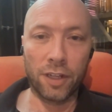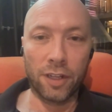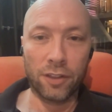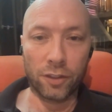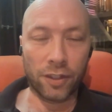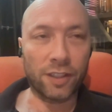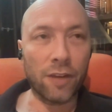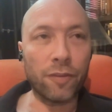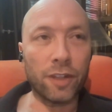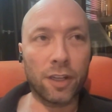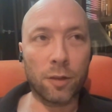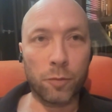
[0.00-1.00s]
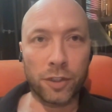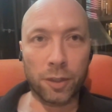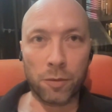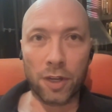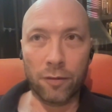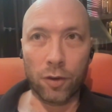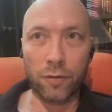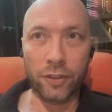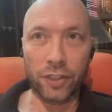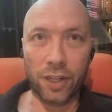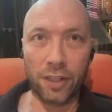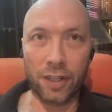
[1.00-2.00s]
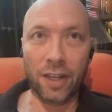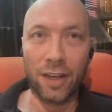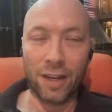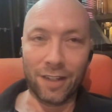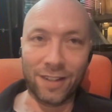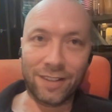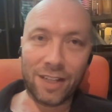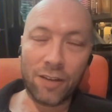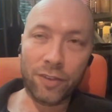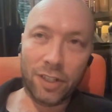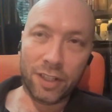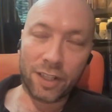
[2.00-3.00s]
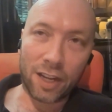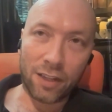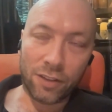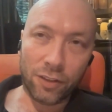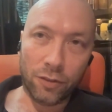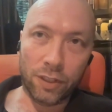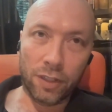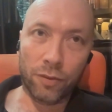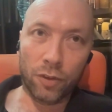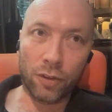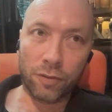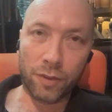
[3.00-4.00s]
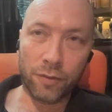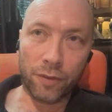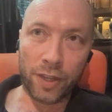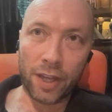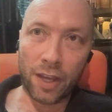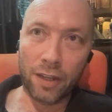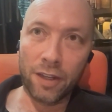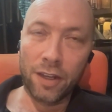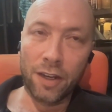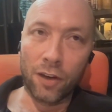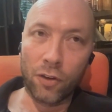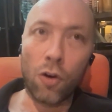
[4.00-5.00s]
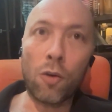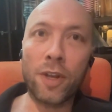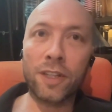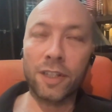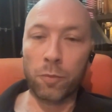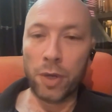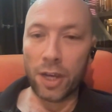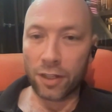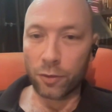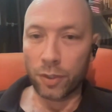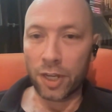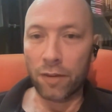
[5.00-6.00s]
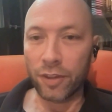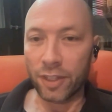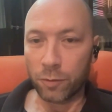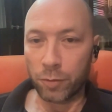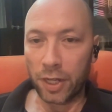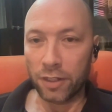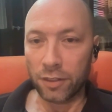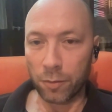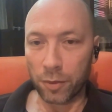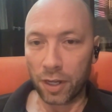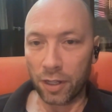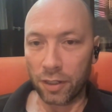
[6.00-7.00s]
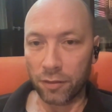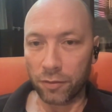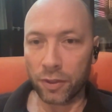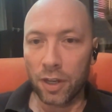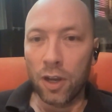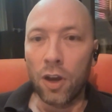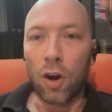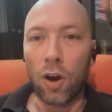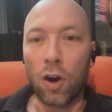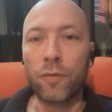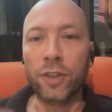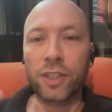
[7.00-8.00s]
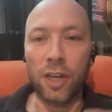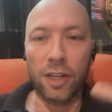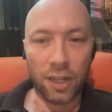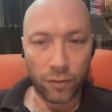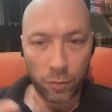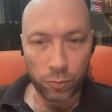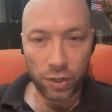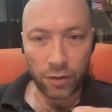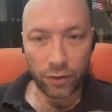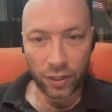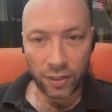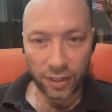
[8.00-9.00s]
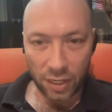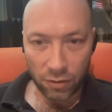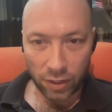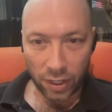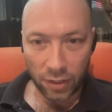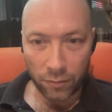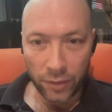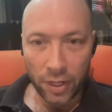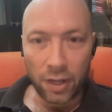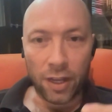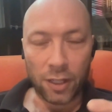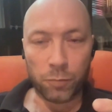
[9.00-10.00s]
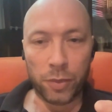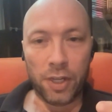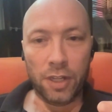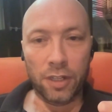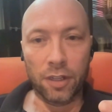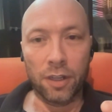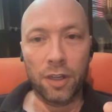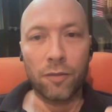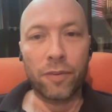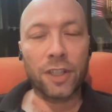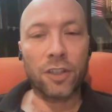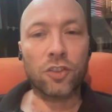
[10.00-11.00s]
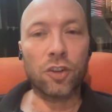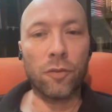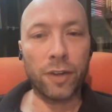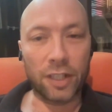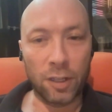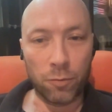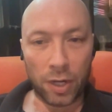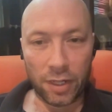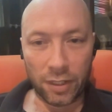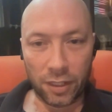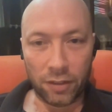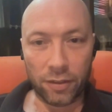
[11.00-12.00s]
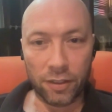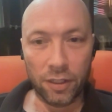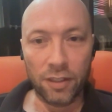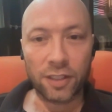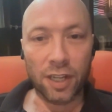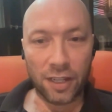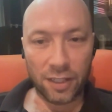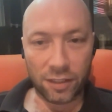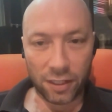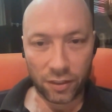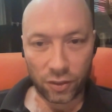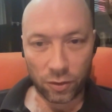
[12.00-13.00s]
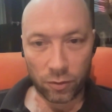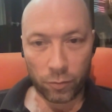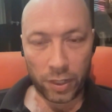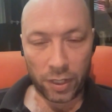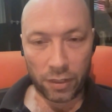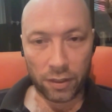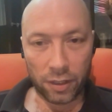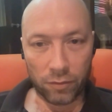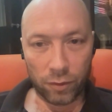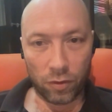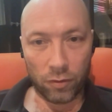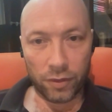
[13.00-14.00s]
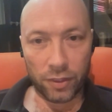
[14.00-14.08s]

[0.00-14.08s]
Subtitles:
So there's definitely going to be some kind of overturning, and it's definitely the case that you need philosophy for that. And always in the past, whenever there's been some kind of overturning of a previous theory, it's been philosophically minded scientists who have been involved.